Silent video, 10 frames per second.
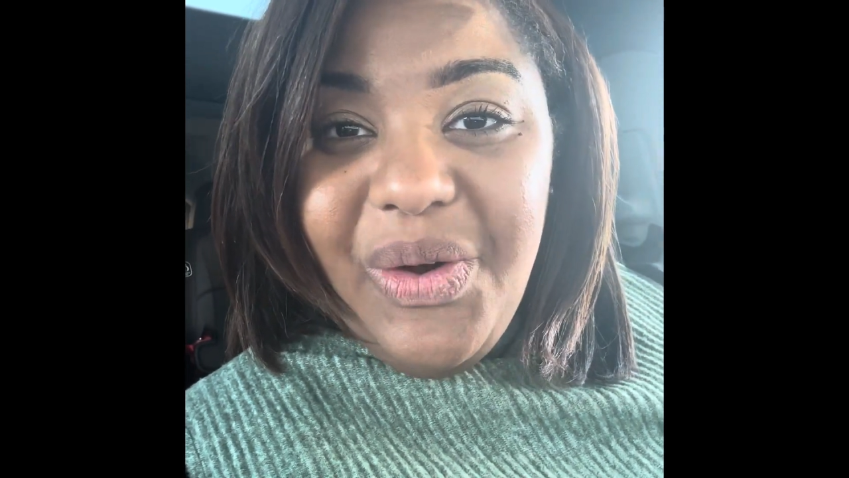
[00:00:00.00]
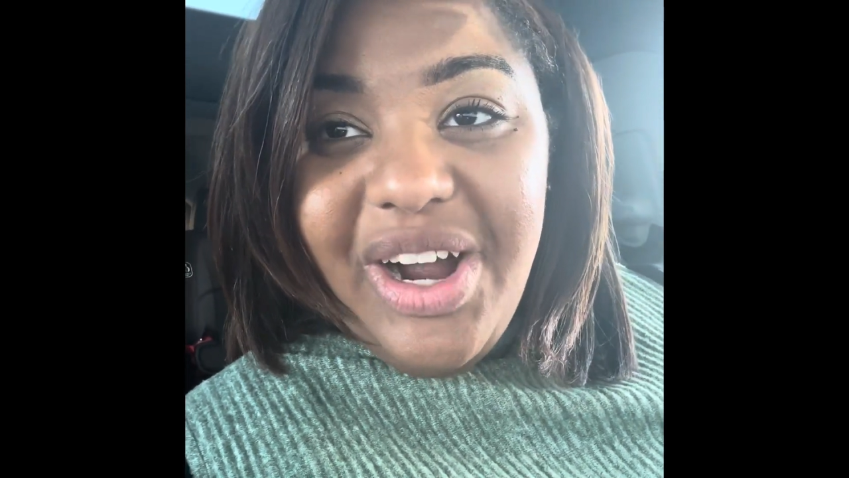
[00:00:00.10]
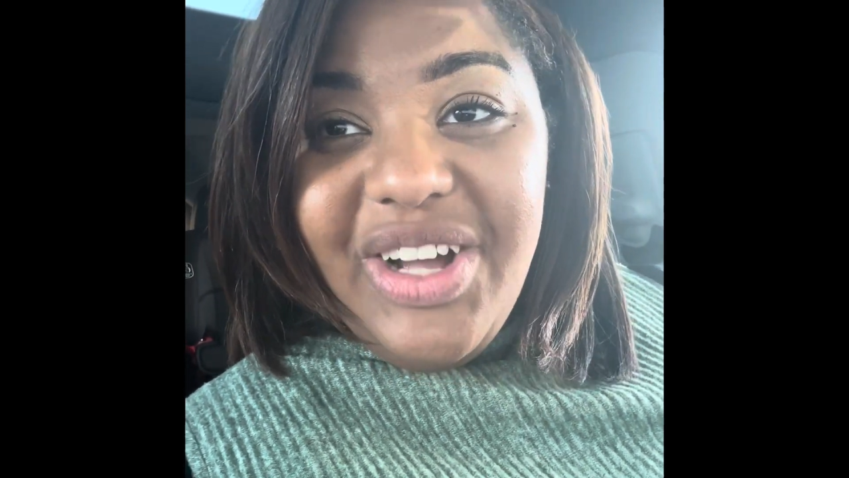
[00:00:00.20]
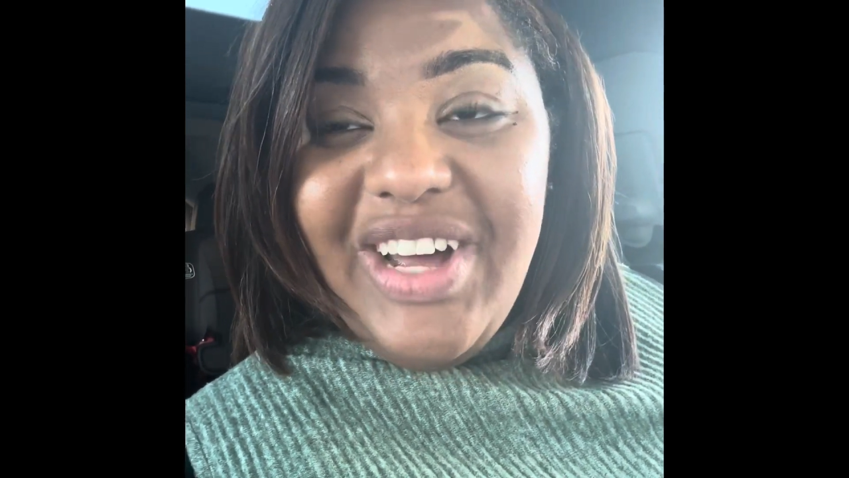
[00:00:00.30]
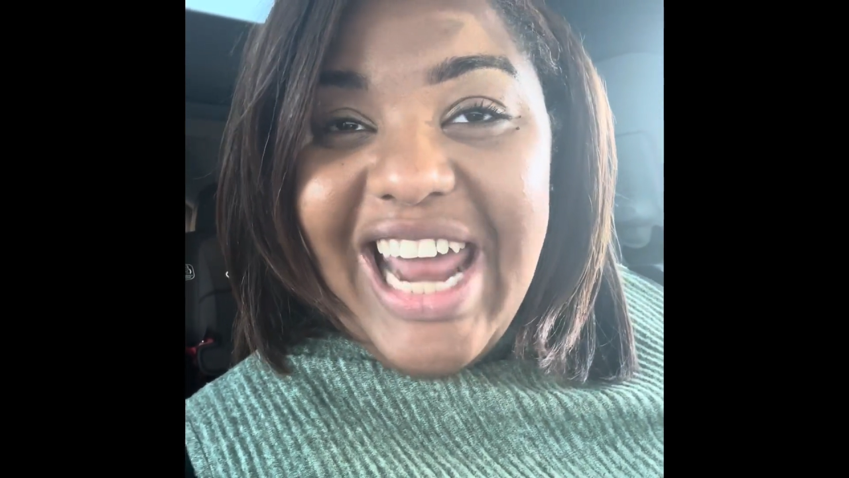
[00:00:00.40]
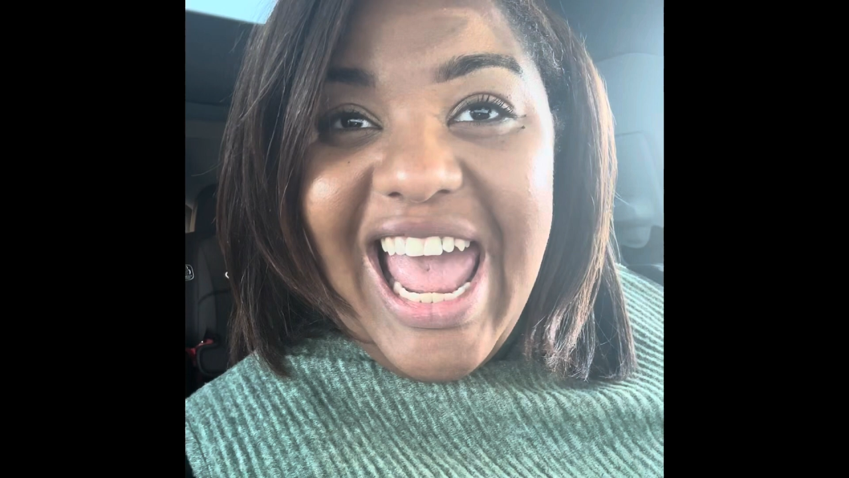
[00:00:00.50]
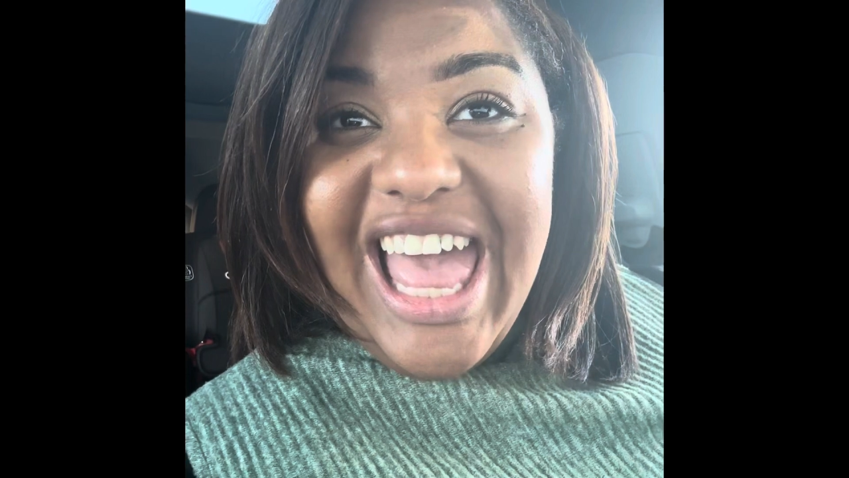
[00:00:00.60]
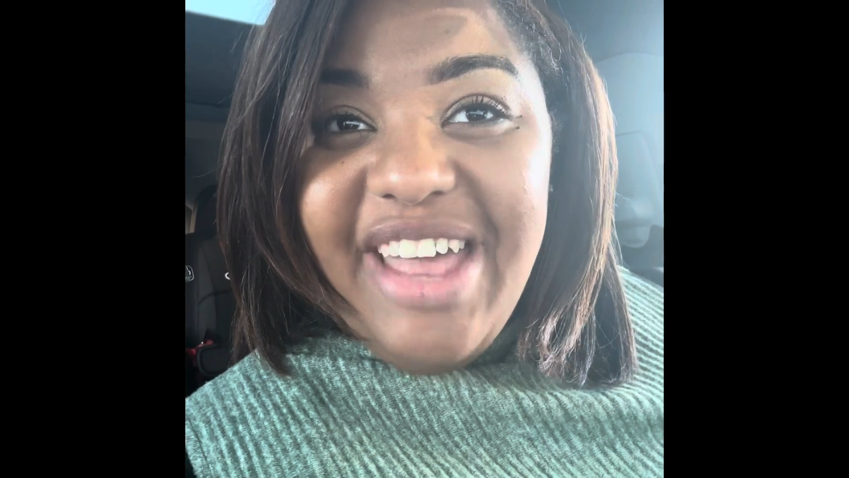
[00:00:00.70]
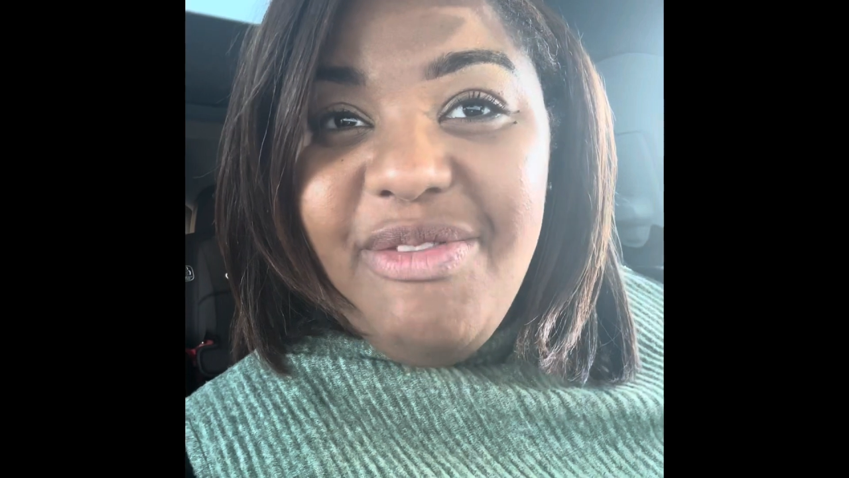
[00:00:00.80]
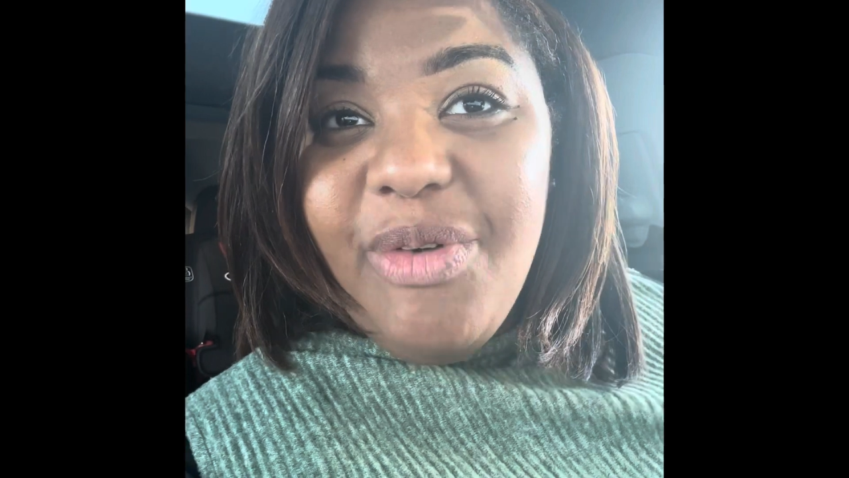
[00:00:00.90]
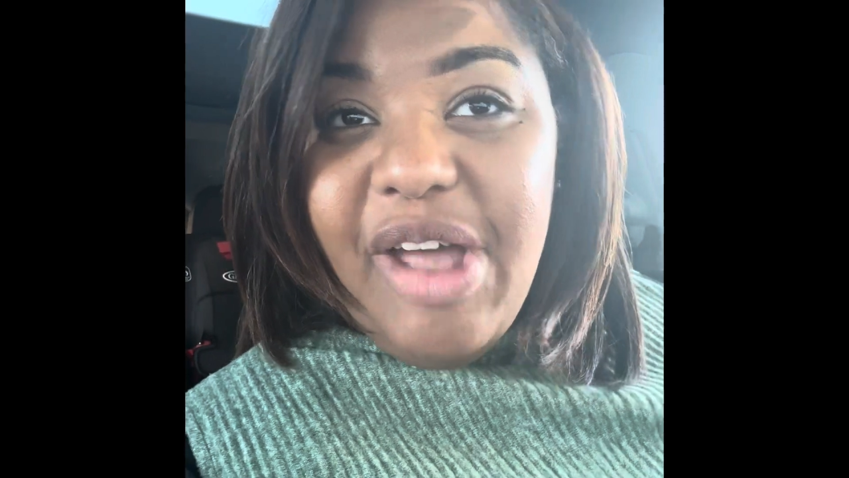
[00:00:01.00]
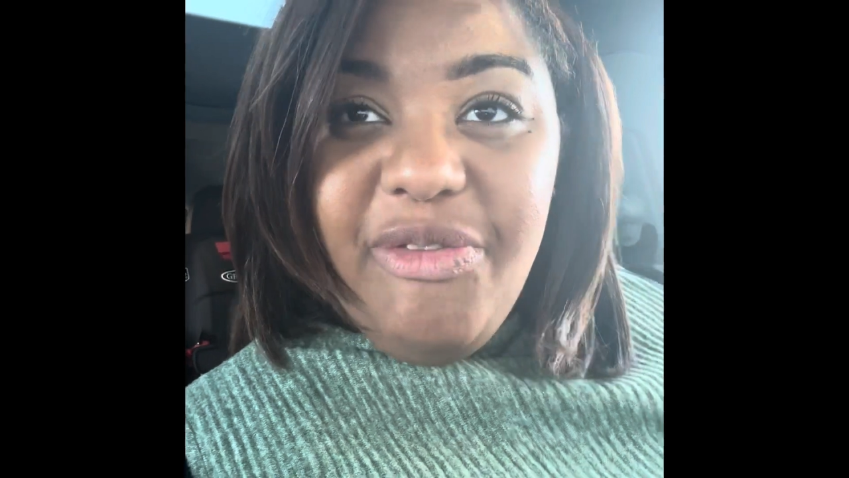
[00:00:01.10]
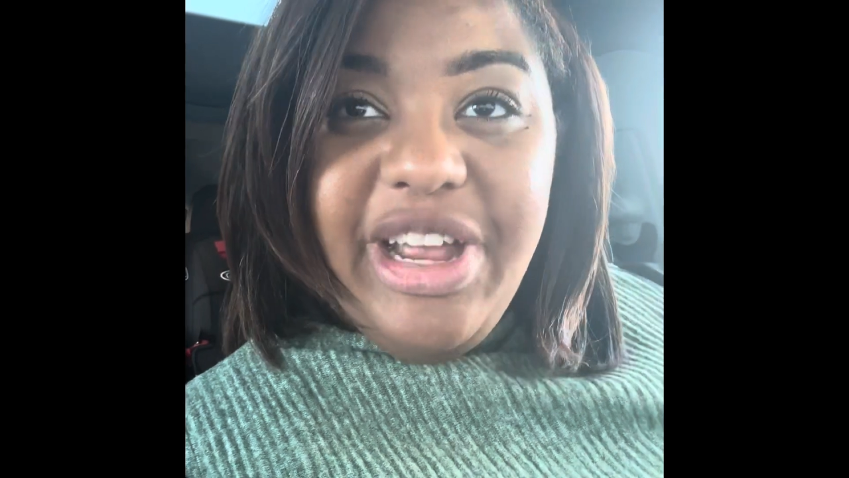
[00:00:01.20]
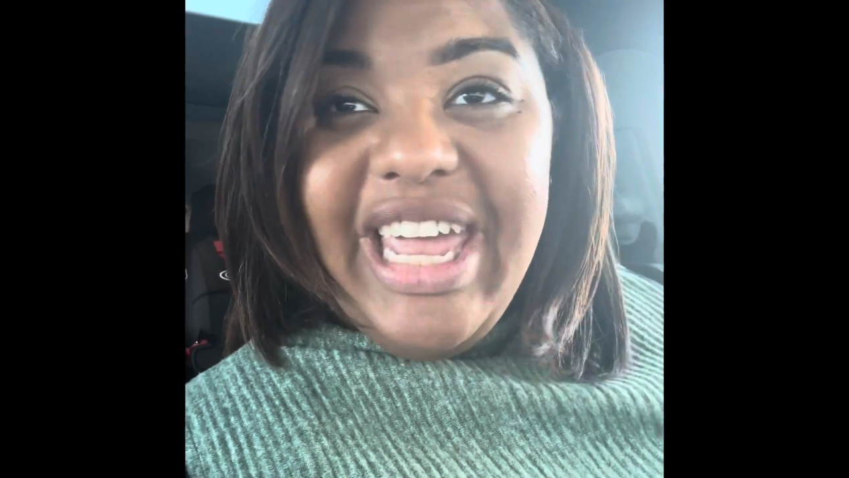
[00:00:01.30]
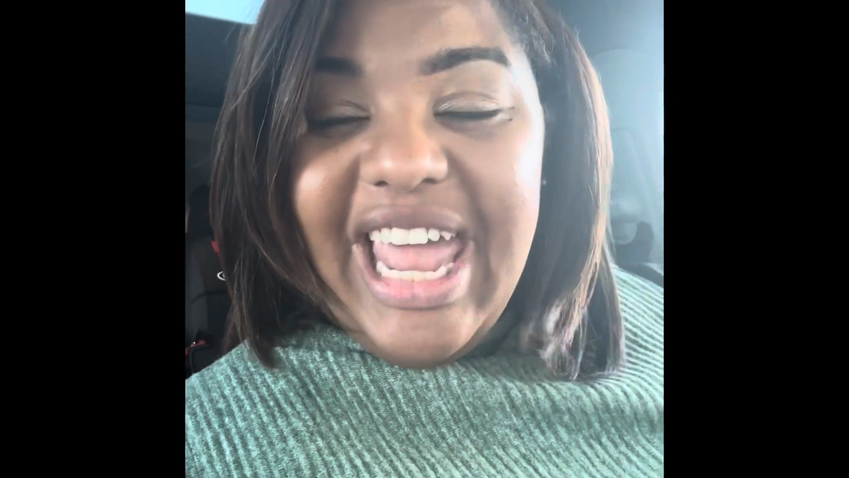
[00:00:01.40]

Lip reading: are going to have Reverend